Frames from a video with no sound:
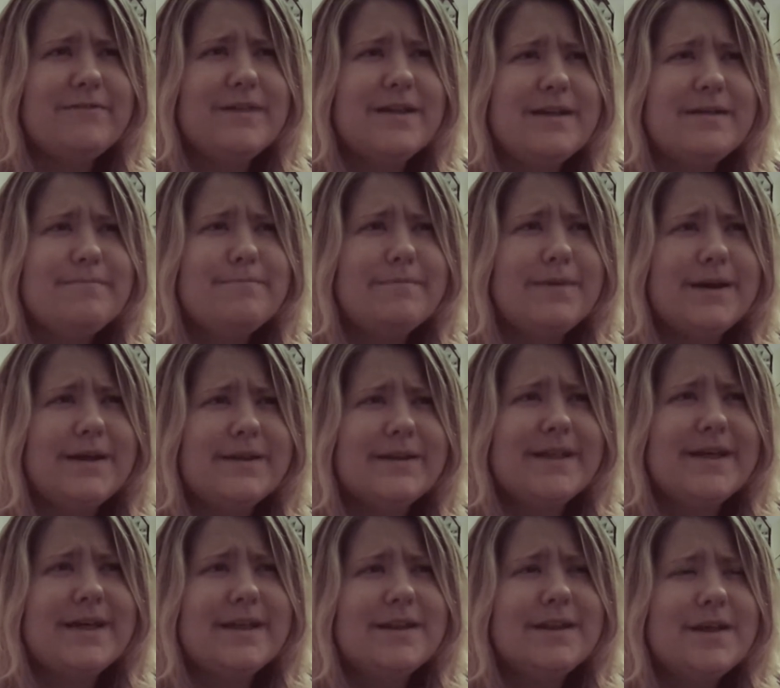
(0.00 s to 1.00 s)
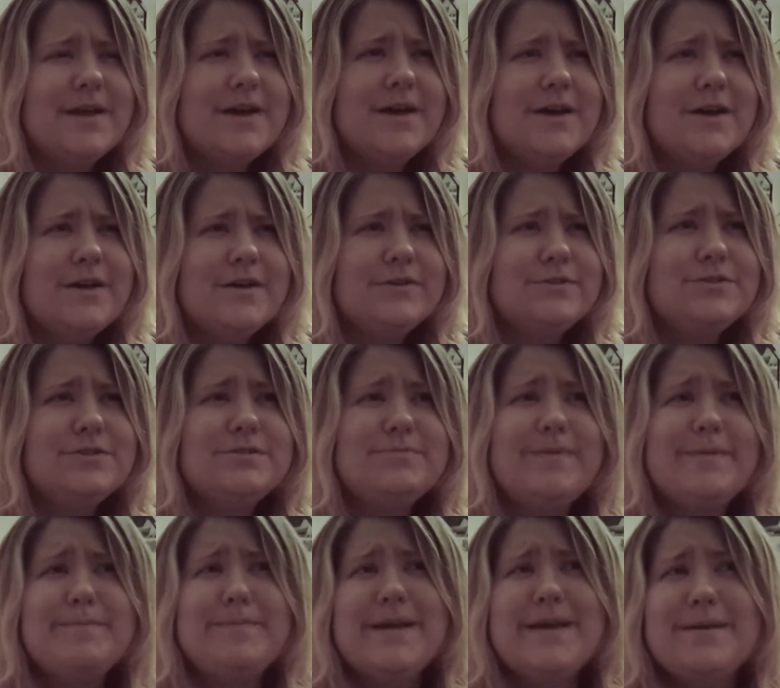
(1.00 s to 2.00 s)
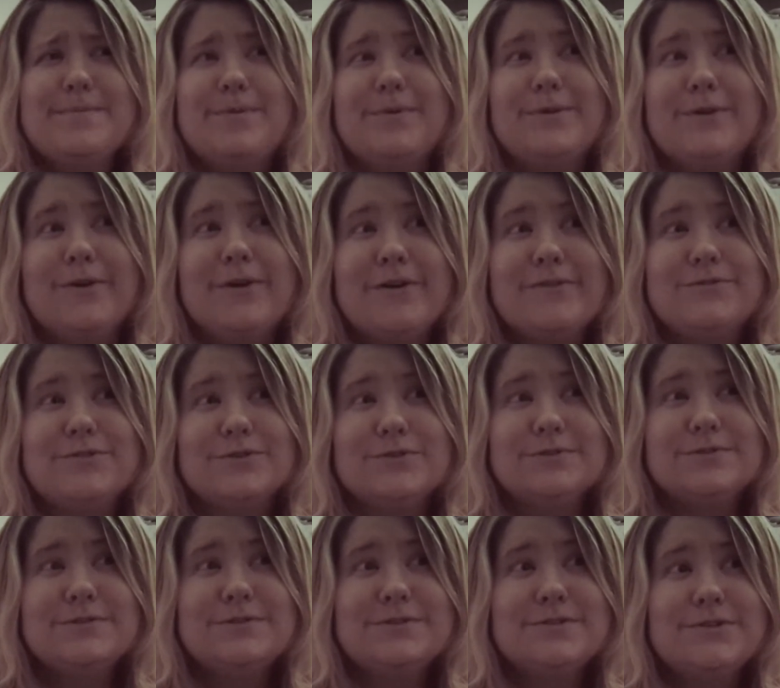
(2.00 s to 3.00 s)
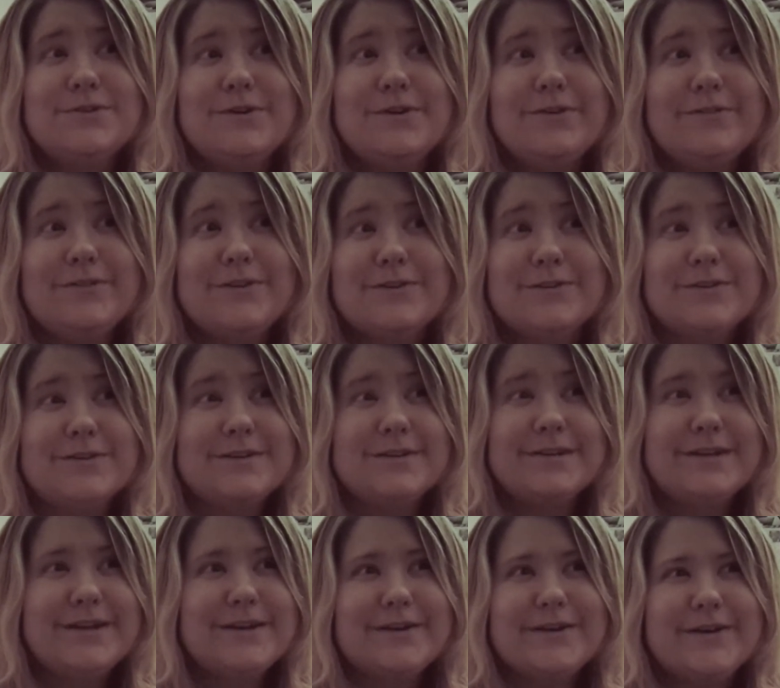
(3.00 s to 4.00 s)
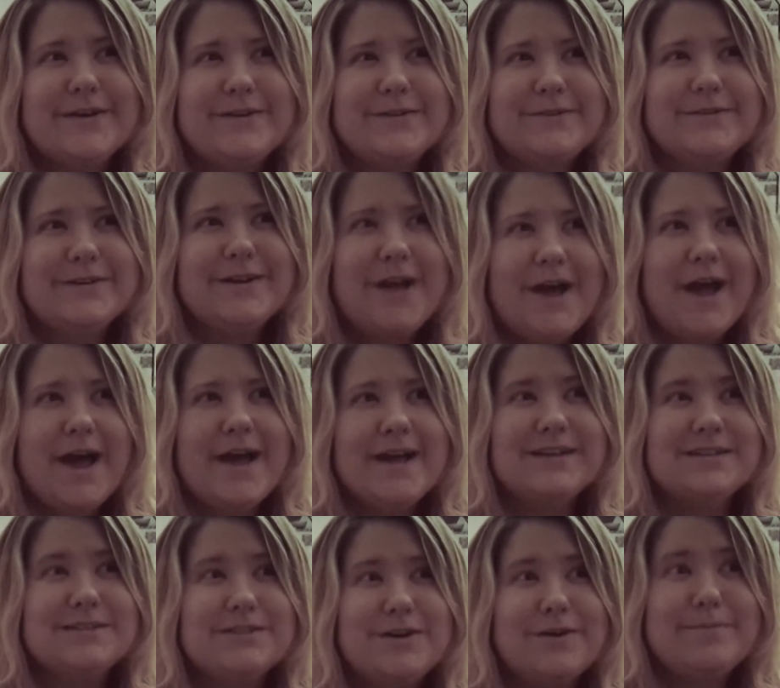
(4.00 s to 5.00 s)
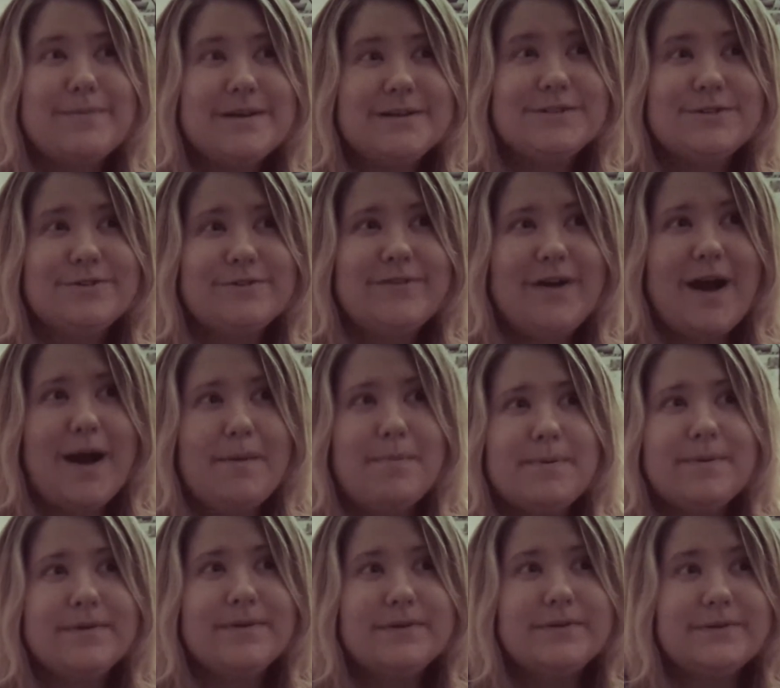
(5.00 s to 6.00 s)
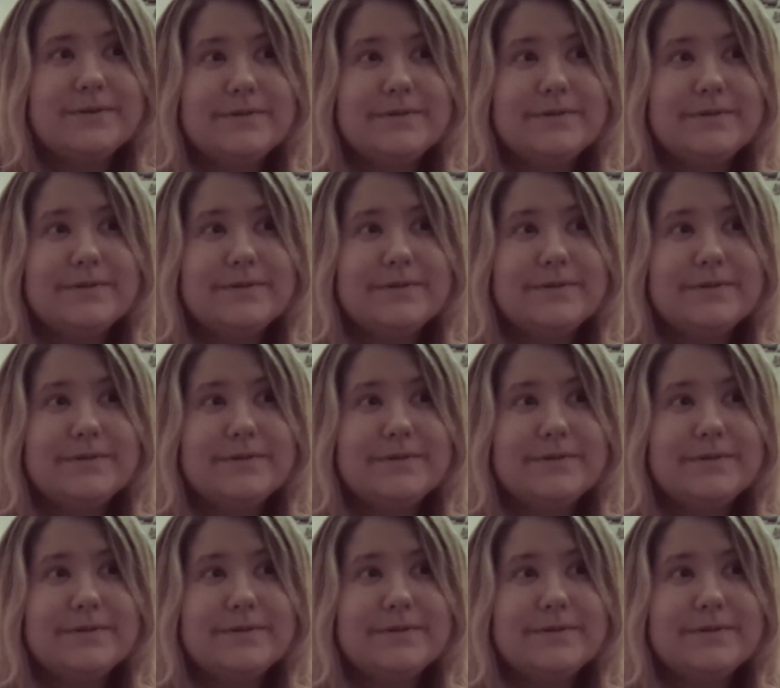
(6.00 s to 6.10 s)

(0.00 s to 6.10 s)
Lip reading: then, back then. Just when people like have done stuff, like, it's not meant to have happened.